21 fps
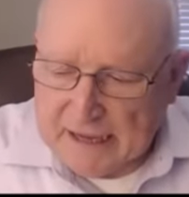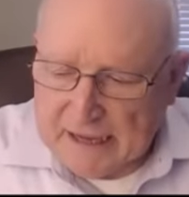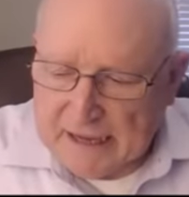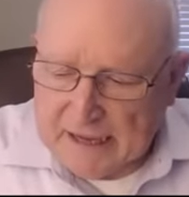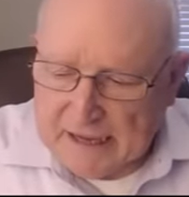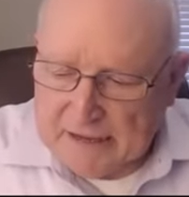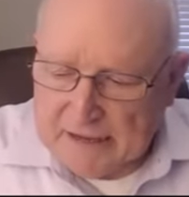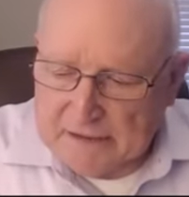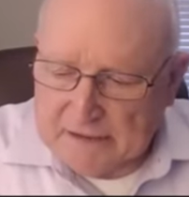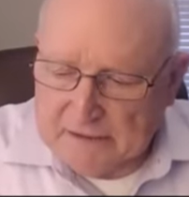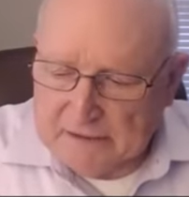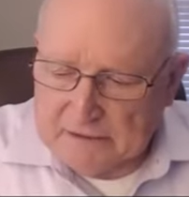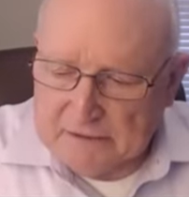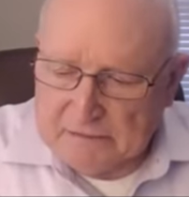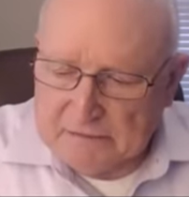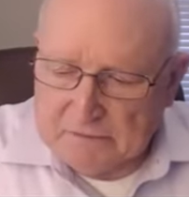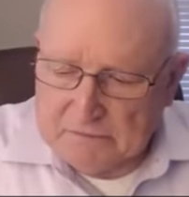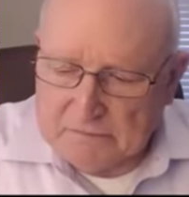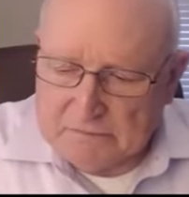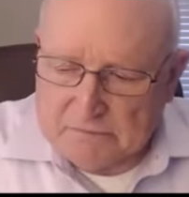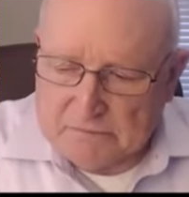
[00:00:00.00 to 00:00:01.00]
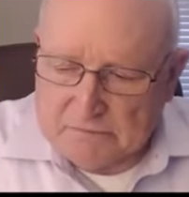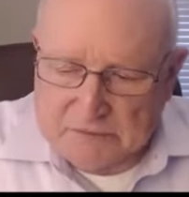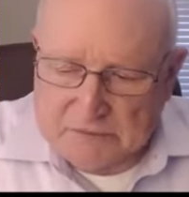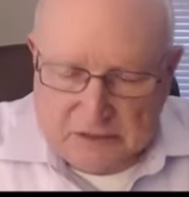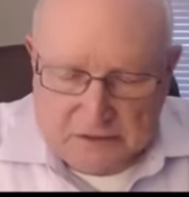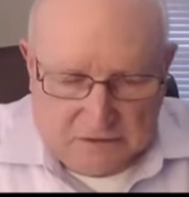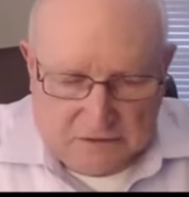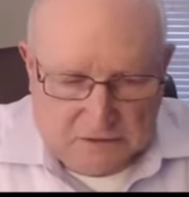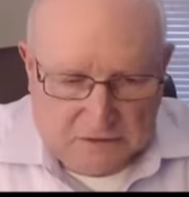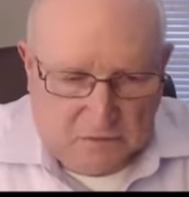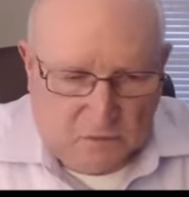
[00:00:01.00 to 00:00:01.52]
And
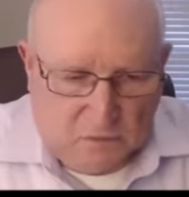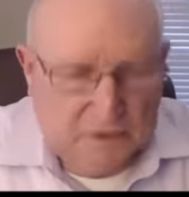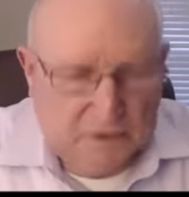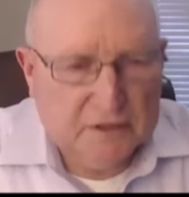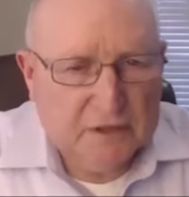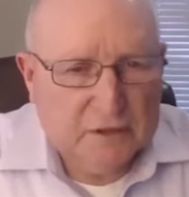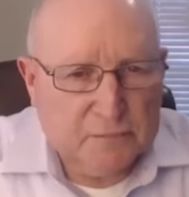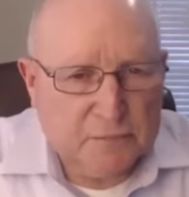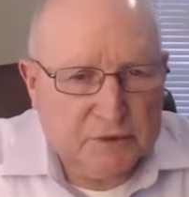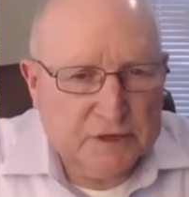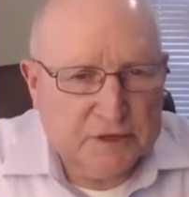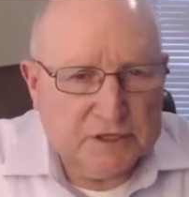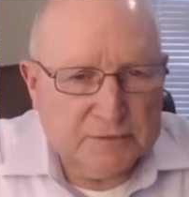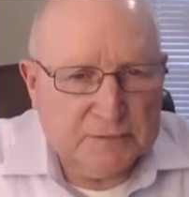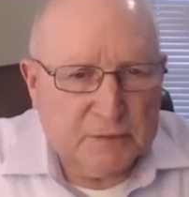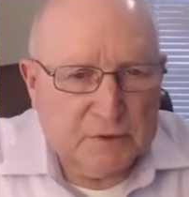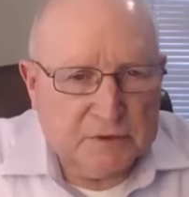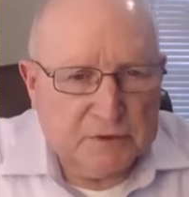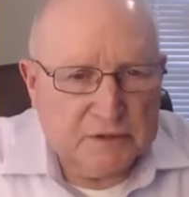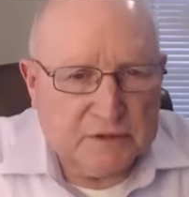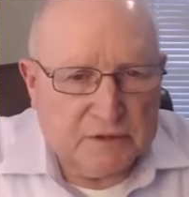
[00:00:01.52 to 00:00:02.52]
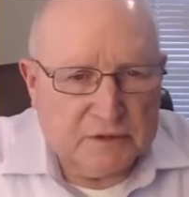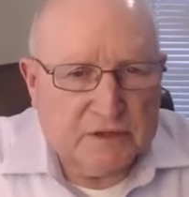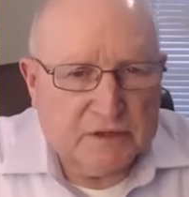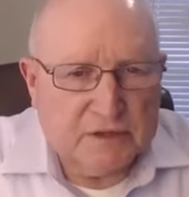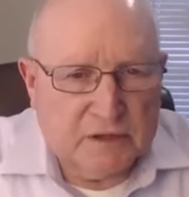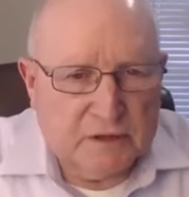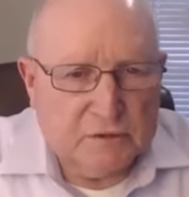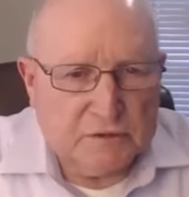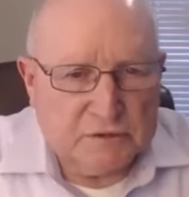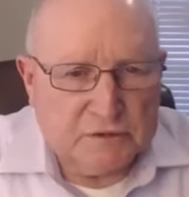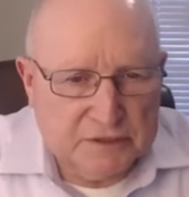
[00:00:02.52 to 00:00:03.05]
one of the principles of the
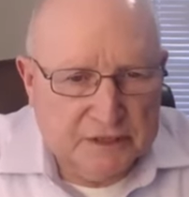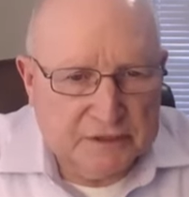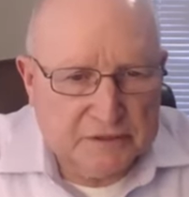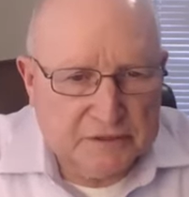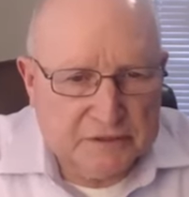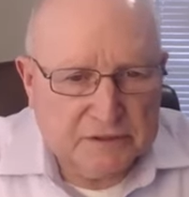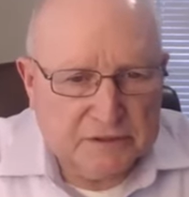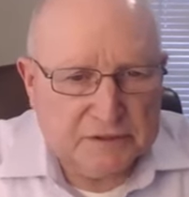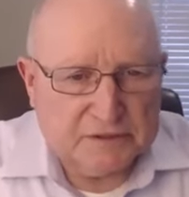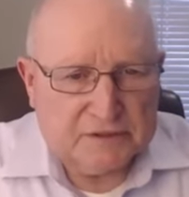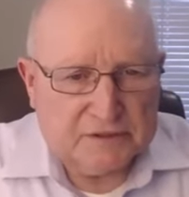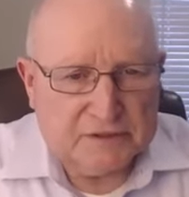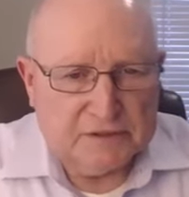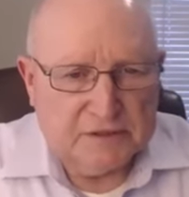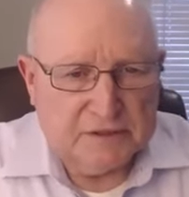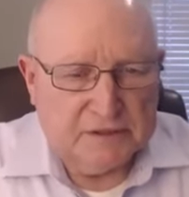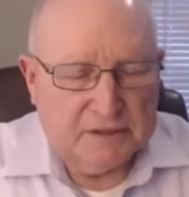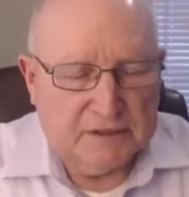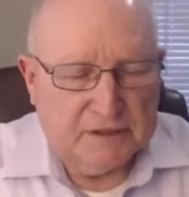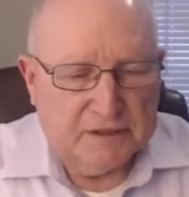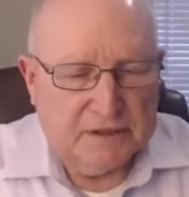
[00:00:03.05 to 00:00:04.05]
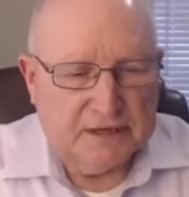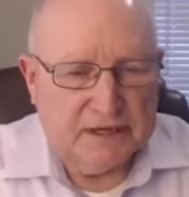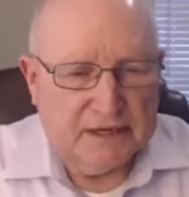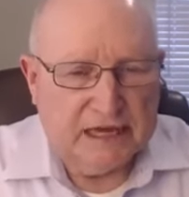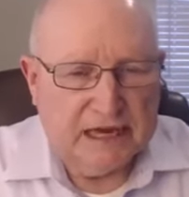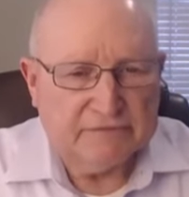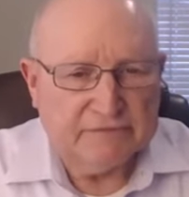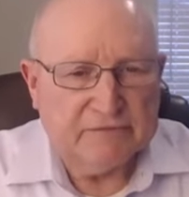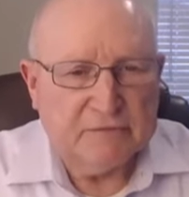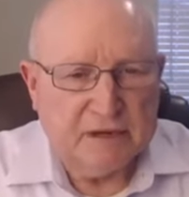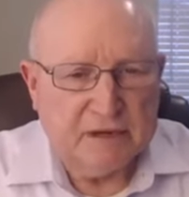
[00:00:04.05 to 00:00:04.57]
negotiations is
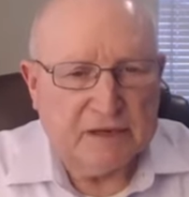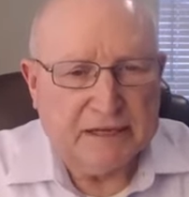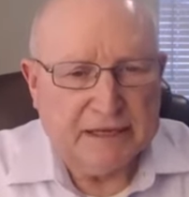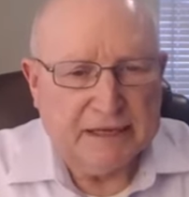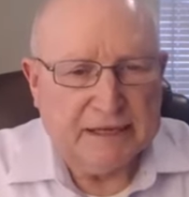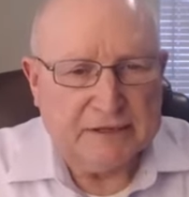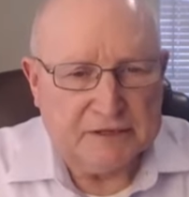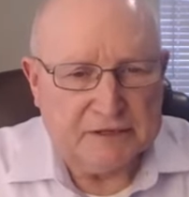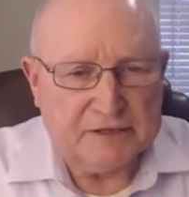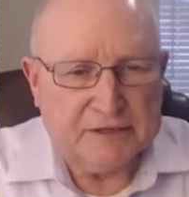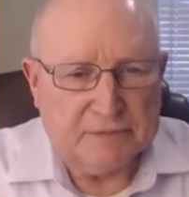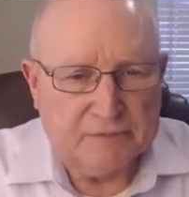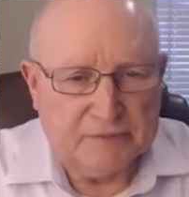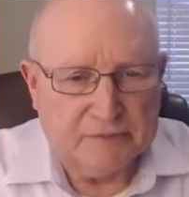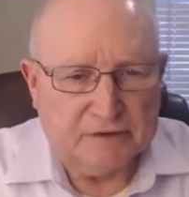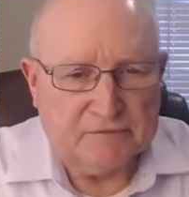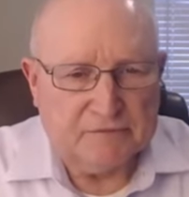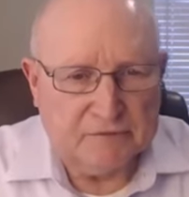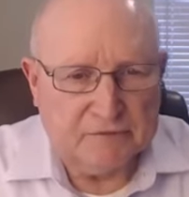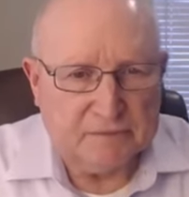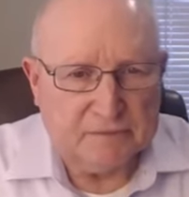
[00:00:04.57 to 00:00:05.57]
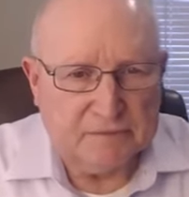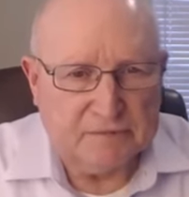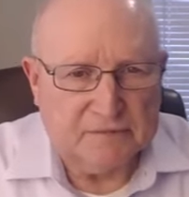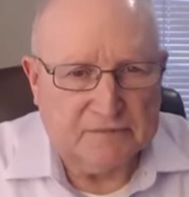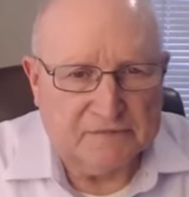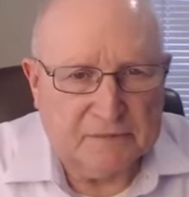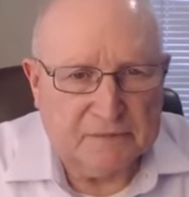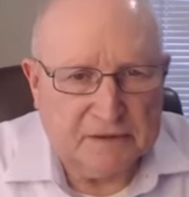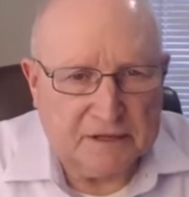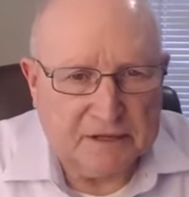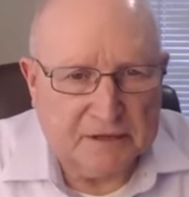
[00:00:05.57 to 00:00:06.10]
everybody gets something from
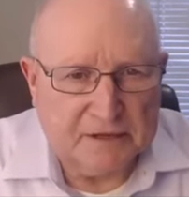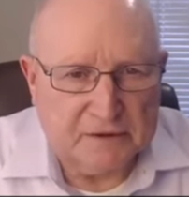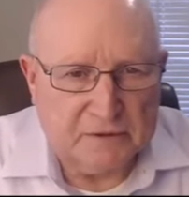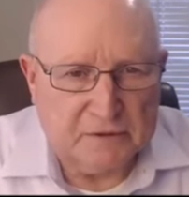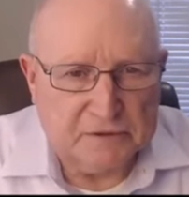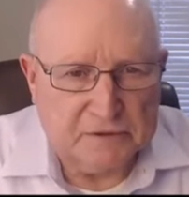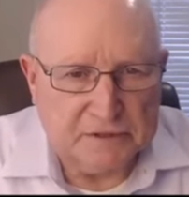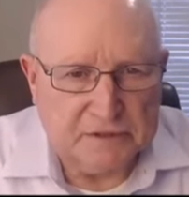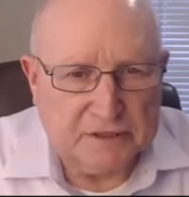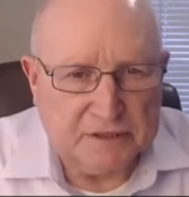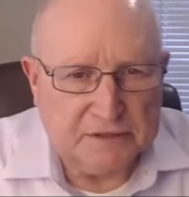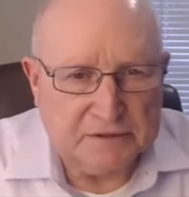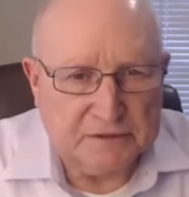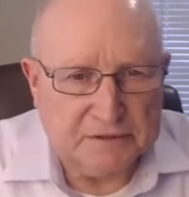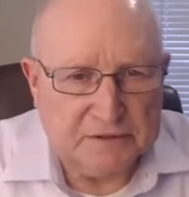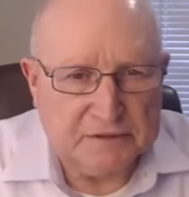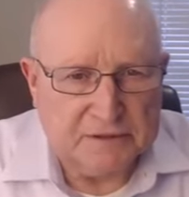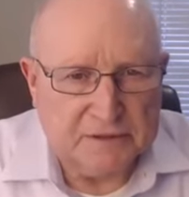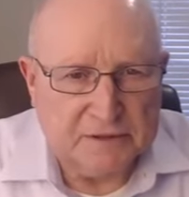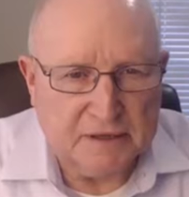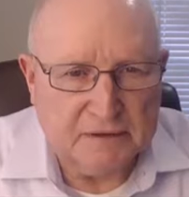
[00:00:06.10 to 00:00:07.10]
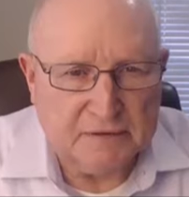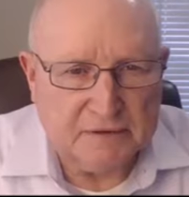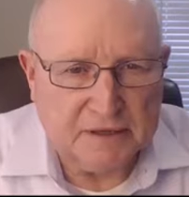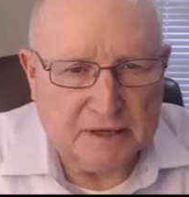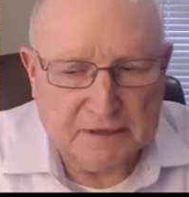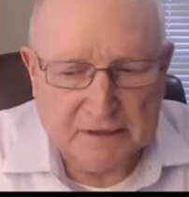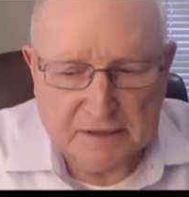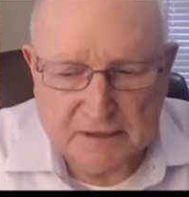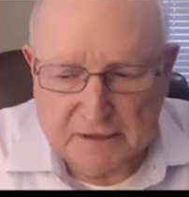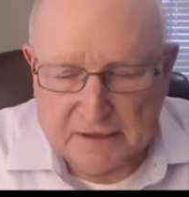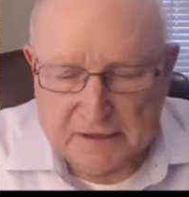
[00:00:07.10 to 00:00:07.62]
the negotiations.
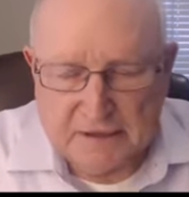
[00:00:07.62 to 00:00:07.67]
Okay.